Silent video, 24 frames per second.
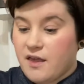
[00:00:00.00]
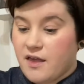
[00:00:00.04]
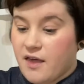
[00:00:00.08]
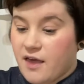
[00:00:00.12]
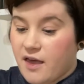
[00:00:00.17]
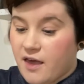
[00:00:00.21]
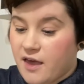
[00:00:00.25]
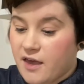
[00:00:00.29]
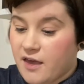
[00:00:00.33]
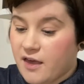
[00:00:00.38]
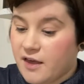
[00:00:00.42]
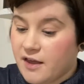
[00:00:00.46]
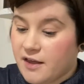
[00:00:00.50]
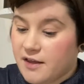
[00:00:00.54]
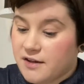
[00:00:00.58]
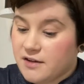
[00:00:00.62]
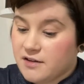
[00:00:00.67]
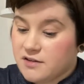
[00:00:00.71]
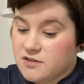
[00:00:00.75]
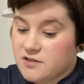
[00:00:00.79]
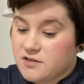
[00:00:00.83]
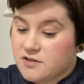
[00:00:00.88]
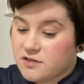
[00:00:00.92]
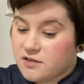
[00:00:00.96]

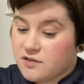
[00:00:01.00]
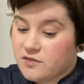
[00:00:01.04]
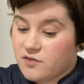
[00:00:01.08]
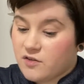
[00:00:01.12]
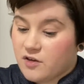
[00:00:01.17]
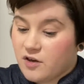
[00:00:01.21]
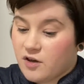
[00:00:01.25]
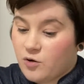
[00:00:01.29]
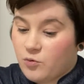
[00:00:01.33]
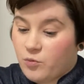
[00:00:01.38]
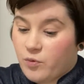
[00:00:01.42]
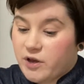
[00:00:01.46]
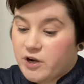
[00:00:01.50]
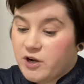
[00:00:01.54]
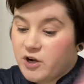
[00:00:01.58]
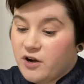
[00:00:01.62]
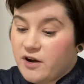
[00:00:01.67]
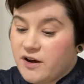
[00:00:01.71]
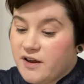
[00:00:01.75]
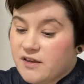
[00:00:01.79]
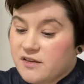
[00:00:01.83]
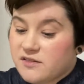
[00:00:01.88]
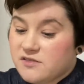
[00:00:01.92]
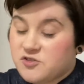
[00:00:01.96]
And the winner
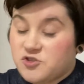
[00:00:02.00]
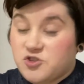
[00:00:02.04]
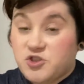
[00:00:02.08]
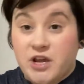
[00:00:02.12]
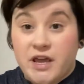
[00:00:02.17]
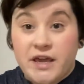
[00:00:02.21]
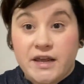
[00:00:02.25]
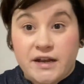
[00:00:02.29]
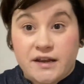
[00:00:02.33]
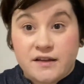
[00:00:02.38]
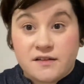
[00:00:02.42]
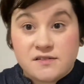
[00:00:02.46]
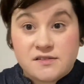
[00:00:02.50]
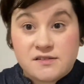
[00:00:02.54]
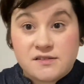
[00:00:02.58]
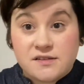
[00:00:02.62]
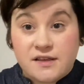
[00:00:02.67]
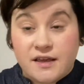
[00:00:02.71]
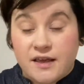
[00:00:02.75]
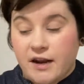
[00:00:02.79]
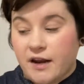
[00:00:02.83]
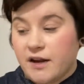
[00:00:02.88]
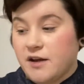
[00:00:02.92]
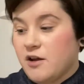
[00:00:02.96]
is Janice.
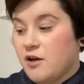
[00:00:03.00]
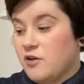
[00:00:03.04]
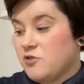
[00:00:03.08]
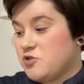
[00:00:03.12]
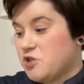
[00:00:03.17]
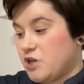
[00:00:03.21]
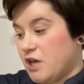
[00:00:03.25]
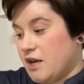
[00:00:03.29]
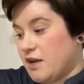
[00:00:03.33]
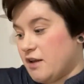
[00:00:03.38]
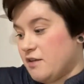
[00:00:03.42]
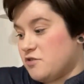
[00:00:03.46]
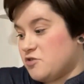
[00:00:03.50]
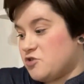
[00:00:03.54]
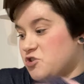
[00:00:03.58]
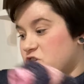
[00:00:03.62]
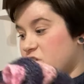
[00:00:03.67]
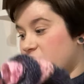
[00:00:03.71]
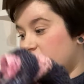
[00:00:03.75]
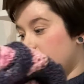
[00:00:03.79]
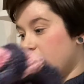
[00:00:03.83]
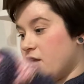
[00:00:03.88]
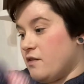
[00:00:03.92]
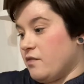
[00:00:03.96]
And I know Janice,
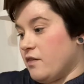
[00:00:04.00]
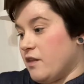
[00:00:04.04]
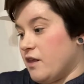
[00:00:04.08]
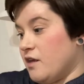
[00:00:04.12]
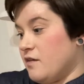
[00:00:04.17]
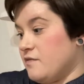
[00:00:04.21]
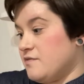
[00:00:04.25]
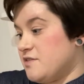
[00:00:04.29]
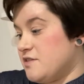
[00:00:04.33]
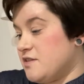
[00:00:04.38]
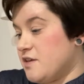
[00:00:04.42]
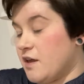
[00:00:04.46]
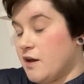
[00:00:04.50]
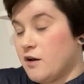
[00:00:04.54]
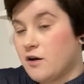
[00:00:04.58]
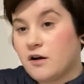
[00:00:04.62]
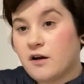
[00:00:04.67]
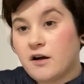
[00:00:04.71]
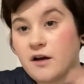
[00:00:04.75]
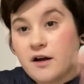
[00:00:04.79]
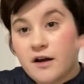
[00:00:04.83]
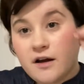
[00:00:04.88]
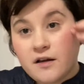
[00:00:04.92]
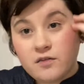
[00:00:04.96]
she lives
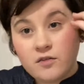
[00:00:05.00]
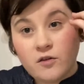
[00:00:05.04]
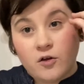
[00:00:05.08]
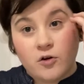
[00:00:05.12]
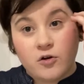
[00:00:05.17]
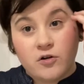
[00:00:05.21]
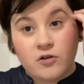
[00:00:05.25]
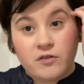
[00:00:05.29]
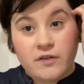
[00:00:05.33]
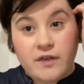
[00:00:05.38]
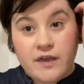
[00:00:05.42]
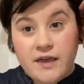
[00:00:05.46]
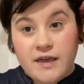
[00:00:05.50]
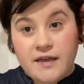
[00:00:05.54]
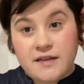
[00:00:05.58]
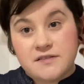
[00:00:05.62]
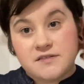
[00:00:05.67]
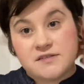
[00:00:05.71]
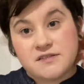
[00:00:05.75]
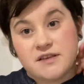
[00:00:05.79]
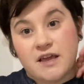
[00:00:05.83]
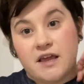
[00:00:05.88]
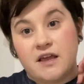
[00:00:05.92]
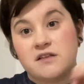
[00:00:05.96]
here locally in
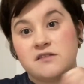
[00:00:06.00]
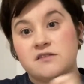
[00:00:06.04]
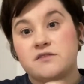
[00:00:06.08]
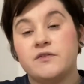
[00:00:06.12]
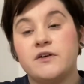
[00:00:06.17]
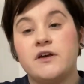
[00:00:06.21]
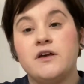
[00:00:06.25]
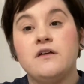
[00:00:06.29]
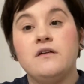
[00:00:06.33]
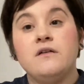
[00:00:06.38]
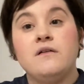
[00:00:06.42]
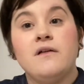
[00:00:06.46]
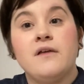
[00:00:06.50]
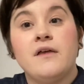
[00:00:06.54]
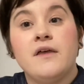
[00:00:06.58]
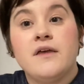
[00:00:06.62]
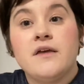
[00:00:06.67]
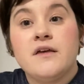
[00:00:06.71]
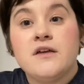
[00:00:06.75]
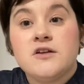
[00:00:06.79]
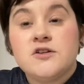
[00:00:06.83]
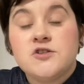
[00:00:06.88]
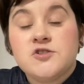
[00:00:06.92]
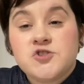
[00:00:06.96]
Zanesville.
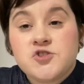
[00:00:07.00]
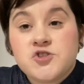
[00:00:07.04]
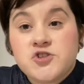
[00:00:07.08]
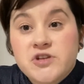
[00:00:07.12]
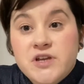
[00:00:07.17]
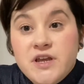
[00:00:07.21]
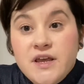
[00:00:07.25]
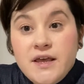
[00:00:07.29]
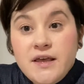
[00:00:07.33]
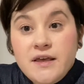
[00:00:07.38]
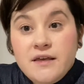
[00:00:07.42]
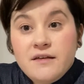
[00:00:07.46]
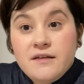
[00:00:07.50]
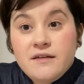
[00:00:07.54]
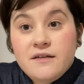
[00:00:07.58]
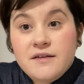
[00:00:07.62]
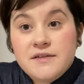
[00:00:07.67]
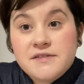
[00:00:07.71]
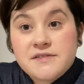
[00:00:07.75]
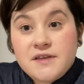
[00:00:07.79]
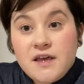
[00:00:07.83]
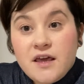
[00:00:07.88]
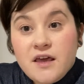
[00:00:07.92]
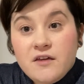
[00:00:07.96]
She
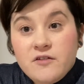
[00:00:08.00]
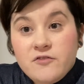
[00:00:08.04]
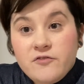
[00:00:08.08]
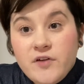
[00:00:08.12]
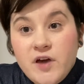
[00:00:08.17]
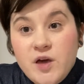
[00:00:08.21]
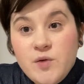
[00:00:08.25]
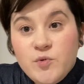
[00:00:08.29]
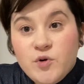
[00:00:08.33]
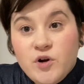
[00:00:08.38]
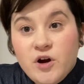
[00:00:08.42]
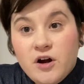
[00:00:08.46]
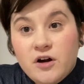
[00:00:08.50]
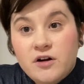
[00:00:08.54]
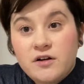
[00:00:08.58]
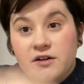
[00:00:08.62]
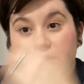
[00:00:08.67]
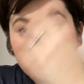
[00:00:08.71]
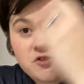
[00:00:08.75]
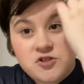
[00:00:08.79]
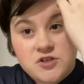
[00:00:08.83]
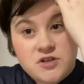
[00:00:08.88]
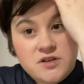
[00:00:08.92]
is a fiber artist.